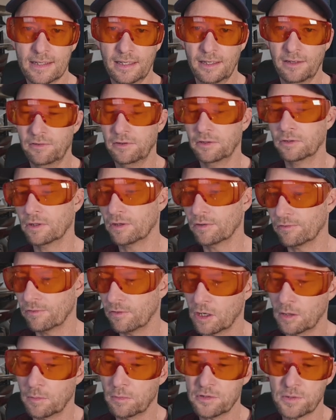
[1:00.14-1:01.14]
if you're at a
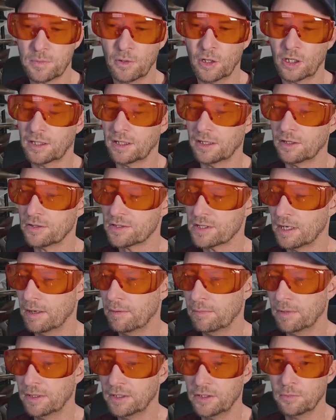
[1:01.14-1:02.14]
farmer's market or
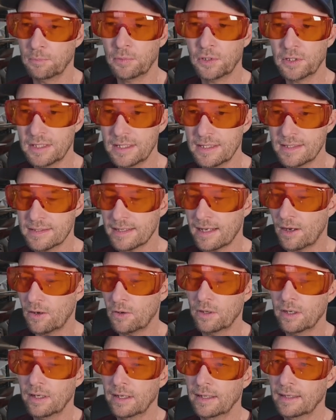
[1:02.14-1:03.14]
something and you put these
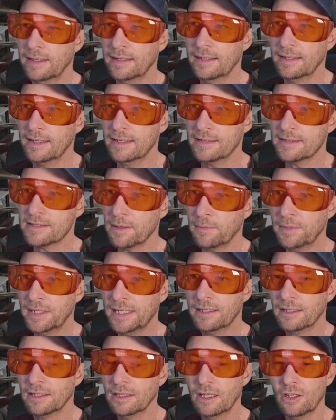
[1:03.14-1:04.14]
out and
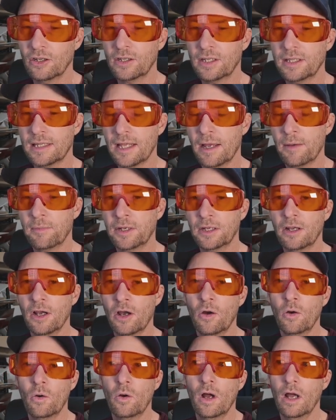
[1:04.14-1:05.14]
somebody can look at them and
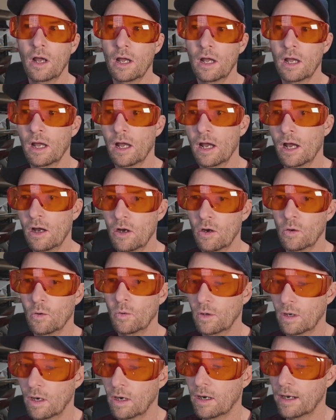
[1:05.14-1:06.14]
go,
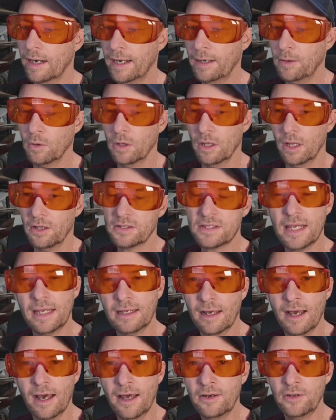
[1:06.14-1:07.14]
oh, all right, well, I'll
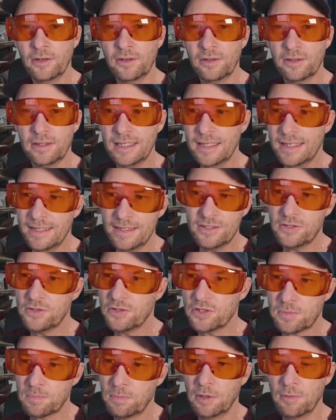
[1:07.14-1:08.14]
take 100 of these. You
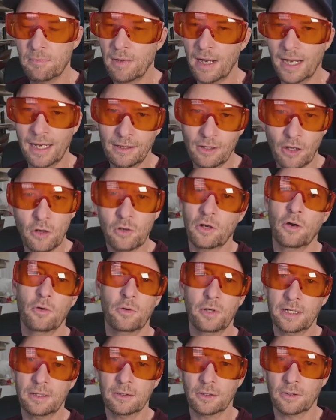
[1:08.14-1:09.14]
just put my logo
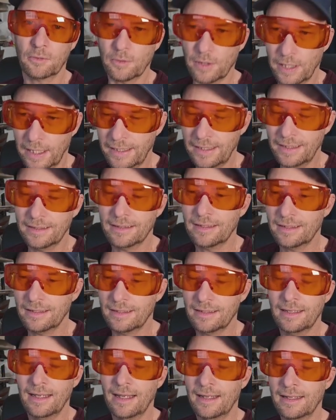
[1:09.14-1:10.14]
here, right?
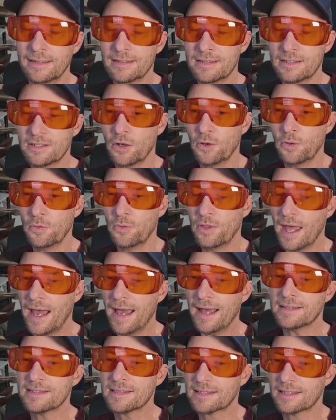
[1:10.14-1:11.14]
And so
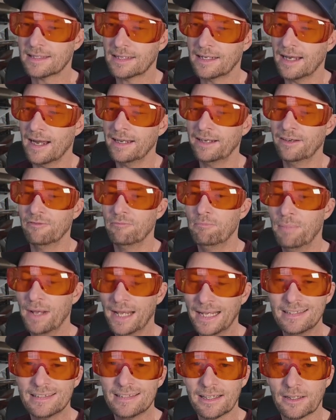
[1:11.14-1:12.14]
that's the kind of
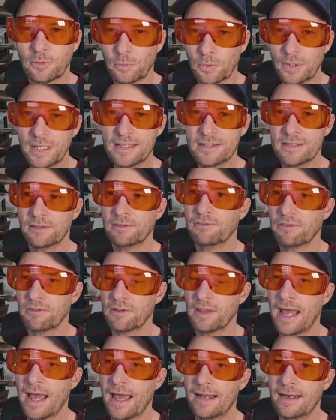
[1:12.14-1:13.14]
basic reason for
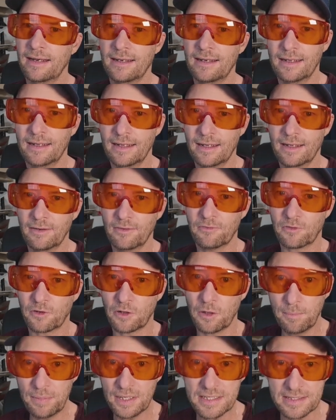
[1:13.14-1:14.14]
that
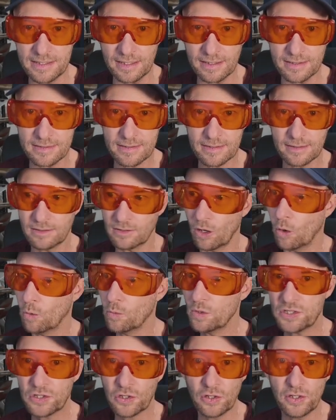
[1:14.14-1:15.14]
for a business.
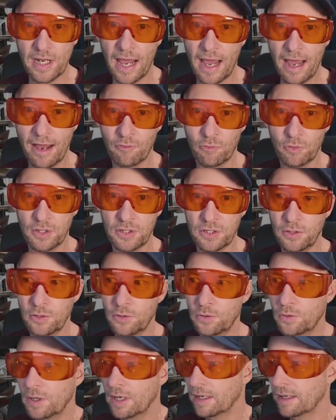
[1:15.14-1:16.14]
Always good to have with
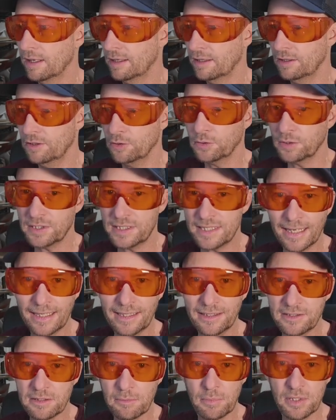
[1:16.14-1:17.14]
you. You could
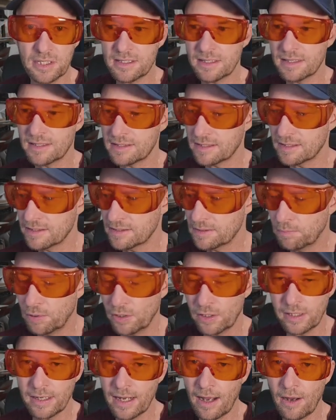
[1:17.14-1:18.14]
take it to businesses,
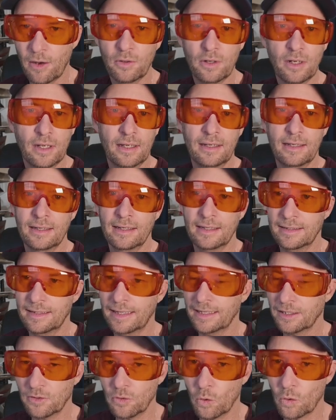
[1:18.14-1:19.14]
put it out, and
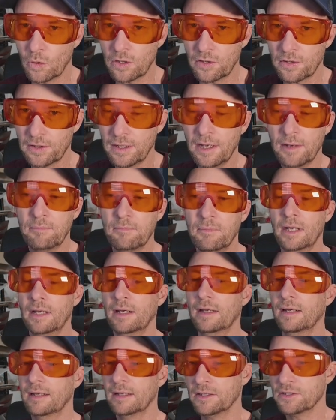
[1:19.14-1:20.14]
they could order them.
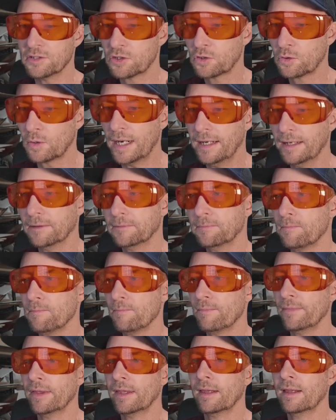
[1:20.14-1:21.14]
It's great.
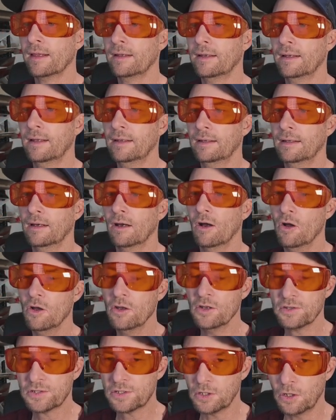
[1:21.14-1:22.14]

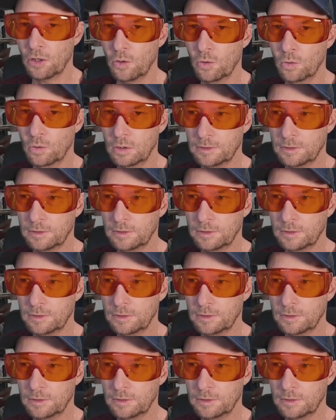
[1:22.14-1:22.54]
Also,